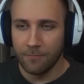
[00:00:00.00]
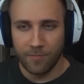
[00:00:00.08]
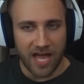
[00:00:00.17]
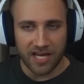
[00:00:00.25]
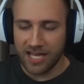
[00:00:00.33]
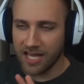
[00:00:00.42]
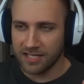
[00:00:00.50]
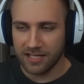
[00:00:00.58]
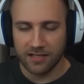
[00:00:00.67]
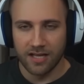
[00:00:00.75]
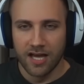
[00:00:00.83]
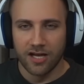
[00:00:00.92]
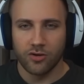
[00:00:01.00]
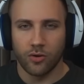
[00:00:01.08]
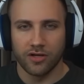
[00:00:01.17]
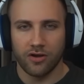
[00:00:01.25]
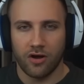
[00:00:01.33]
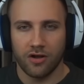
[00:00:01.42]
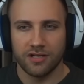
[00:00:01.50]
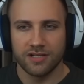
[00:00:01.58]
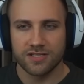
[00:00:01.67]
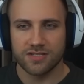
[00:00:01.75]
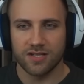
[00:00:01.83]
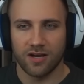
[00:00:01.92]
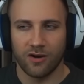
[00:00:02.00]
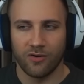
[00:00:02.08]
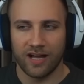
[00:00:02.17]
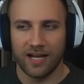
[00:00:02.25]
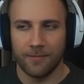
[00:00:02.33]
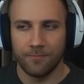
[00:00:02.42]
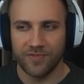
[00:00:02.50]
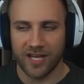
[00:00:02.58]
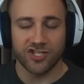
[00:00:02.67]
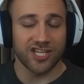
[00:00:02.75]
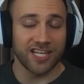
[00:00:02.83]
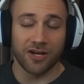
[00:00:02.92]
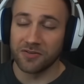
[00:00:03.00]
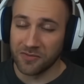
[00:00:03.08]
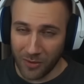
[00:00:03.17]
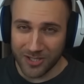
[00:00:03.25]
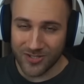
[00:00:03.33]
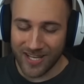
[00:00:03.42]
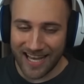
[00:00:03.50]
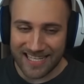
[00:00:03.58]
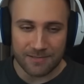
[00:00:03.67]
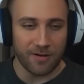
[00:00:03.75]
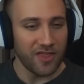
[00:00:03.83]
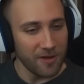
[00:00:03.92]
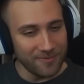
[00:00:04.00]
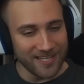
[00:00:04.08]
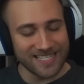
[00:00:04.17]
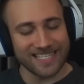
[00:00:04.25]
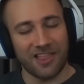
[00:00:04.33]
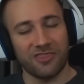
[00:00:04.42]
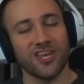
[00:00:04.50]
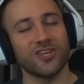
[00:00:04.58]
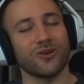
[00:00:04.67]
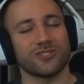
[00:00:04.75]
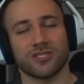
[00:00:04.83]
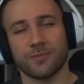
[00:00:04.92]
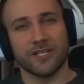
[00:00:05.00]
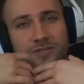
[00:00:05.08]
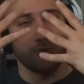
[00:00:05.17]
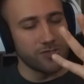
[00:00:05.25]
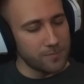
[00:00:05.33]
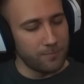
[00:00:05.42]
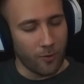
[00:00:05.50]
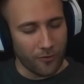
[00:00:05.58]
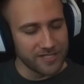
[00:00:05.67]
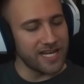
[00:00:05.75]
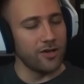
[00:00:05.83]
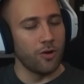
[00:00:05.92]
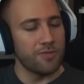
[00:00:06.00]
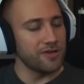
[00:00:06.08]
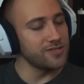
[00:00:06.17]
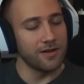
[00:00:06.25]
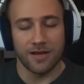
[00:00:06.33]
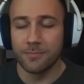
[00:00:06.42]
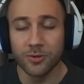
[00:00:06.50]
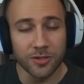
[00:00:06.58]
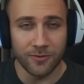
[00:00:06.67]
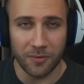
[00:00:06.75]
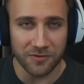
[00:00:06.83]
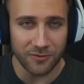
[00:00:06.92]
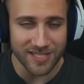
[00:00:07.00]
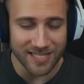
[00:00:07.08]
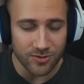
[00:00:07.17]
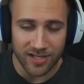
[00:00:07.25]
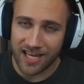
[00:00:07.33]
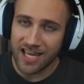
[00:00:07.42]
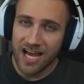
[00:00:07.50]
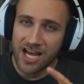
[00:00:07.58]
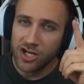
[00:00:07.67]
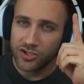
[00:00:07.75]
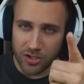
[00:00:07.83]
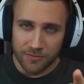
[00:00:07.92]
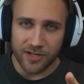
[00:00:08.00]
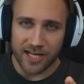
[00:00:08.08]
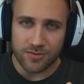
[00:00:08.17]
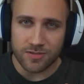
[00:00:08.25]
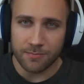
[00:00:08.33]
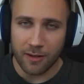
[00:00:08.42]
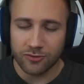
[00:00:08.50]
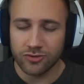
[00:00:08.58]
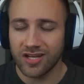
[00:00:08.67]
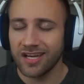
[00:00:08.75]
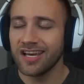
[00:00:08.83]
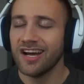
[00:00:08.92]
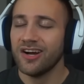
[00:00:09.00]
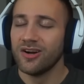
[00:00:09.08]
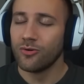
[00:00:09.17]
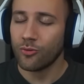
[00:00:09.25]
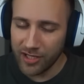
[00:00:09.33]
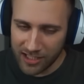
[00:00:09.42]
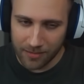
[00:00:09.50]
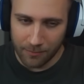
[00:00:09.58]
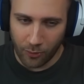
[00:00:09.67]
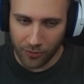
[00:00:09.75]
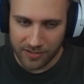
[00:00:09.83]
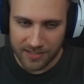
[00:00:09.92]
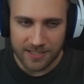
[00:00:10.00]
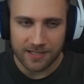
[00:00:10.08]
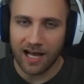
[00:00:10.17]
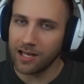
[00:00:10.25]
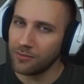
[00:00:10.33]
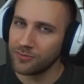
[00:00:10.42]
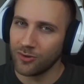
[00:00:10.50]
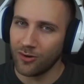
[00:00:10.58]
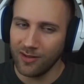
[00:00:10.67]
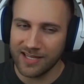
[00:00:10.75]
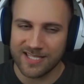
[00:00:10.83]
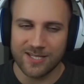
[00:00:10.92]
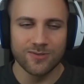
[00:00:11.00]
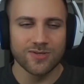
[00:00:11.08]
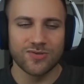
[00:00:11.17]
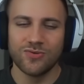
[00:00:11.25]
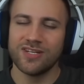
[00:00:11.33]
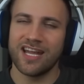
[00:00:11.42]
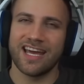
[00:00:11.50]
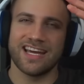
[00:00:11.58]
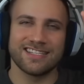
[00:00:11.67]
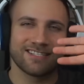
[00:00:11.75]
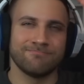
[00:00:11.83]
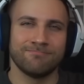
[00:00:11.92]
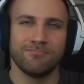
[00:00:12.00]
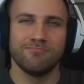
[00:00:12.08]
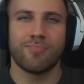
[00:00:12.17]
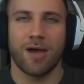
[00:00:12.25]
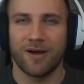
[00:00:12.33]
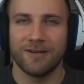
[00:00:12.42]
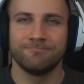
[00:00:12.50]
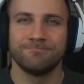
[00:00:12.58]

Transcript: any editing going on. So yeah, check it out if you want to, guys. But that being said, thank you all so much for your support. I hope that you have a beautiful, wonderful day today. Don't forget to smile today, really important. I love you all. I'll see you soon and bye bye.